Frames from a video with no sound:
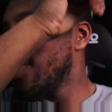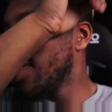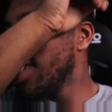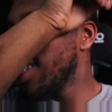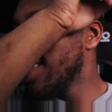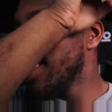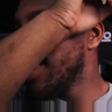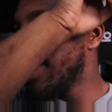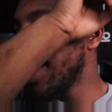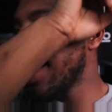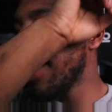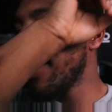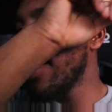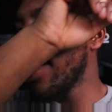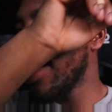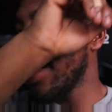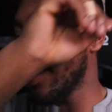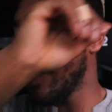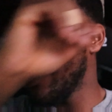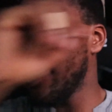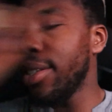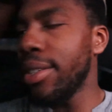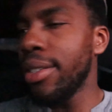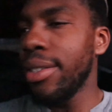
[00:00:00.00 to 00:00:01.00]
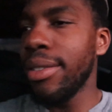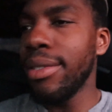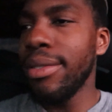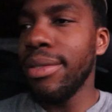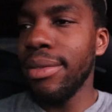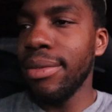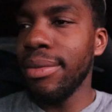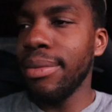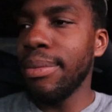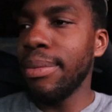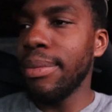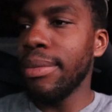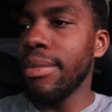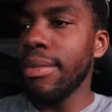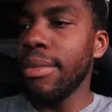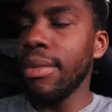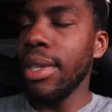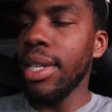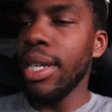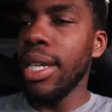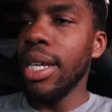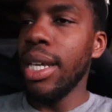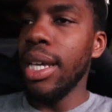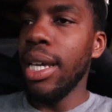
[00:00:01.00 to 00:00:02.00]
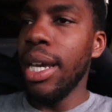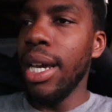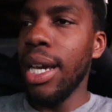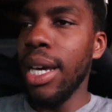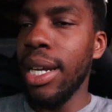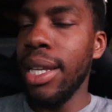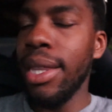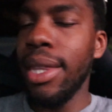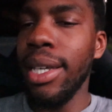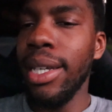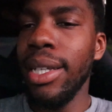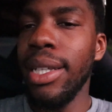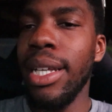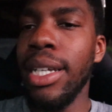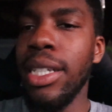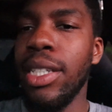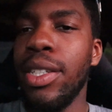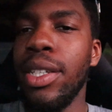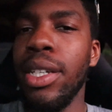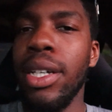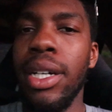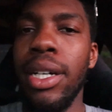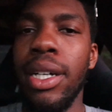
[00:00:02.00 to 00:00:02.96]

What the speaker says: really sound that good. And I think that's